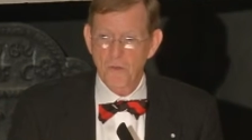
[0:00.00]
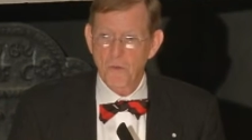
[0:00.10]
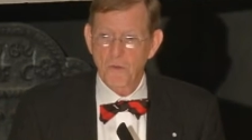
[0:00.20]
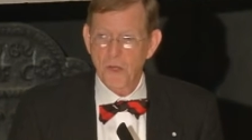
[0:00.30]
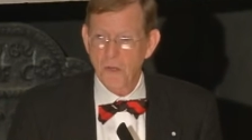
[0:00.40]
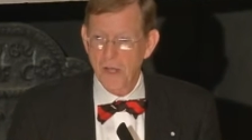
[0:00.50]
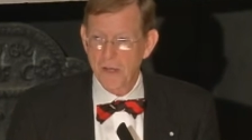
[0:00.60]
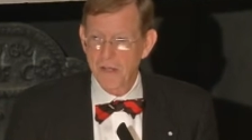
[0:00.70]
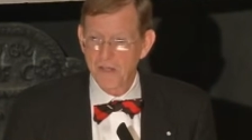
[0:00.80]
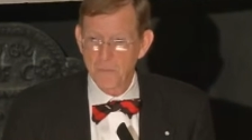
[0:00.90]
North
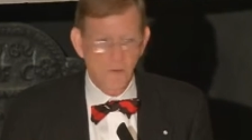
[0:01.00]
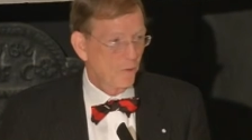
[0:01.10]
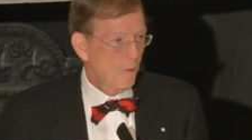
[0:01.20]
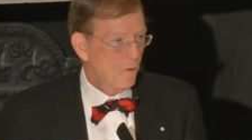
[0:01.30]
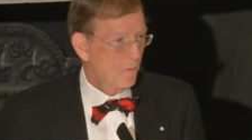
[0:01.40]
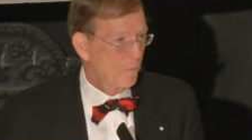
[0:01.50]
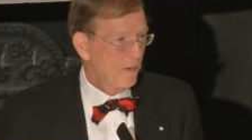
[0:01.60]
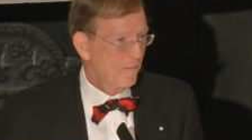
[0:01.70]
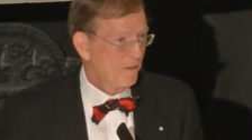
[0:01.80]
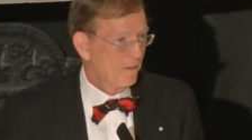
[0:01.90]
Carolina his most loyal
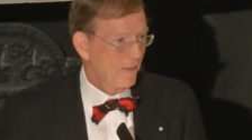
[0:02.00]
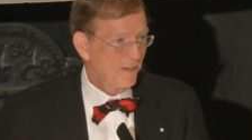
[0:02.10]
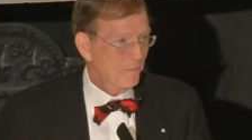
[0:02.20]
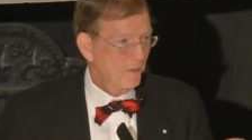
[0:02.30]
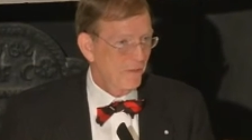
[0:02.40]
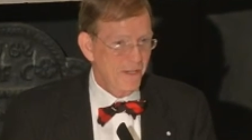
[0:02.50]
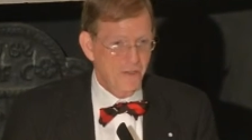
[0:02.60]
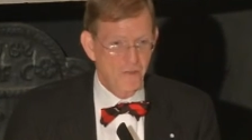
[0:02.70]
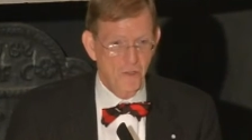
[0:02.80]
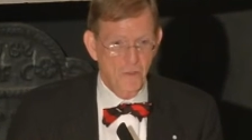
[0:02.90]
province. That's why they
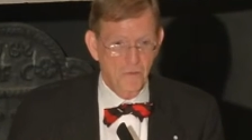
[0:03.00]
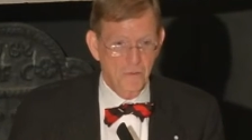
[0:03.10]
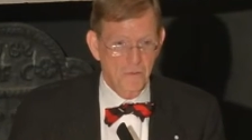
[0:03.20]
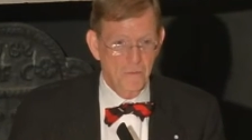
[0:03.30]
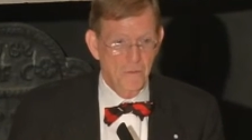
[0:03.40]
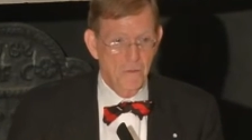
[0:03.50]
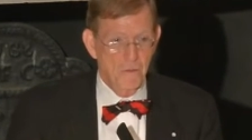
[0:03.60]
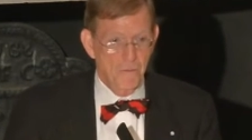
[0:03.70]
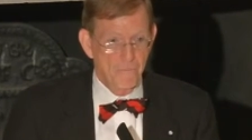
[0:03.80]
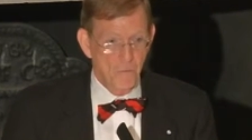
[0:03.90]
had chosen
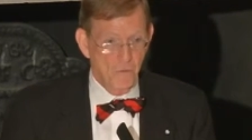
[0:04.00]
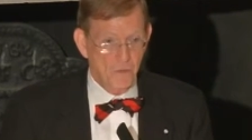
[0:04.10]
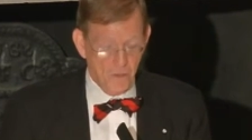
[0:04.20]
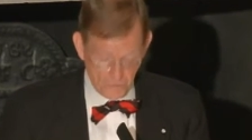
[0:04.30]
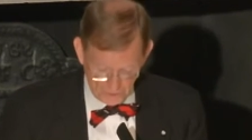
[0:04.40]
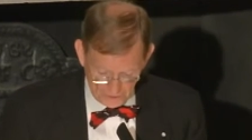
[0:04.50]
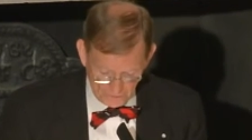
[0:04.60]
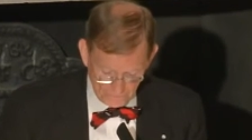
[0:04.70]
North Carolina.